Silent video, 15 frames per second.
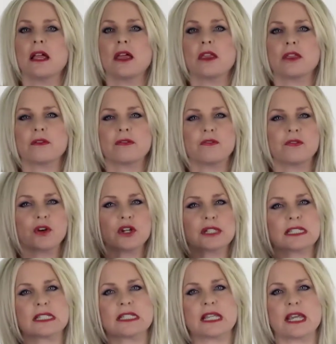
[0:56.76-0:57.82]
The
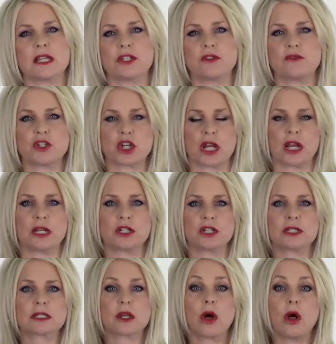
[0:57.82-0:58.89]
first stage of change
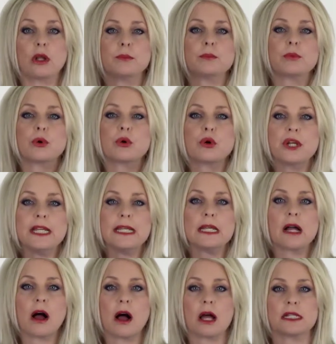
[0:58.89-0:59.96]
is called
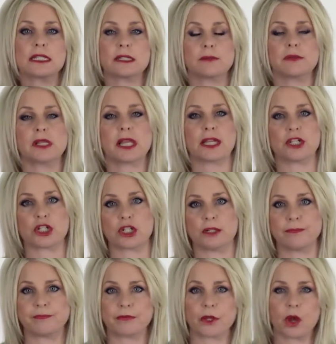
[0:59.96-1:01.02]

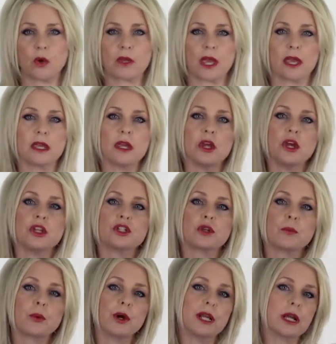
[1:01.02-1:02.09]
pre-contemplation. Okay, so
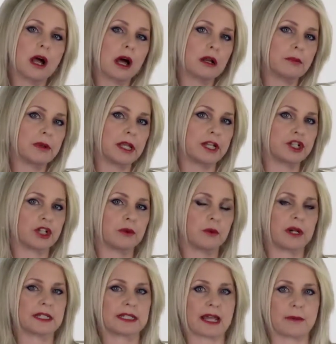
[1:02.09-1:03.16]
pre-contemplation,
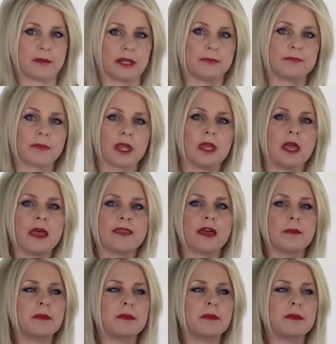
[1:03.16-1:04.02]
what does that mean? That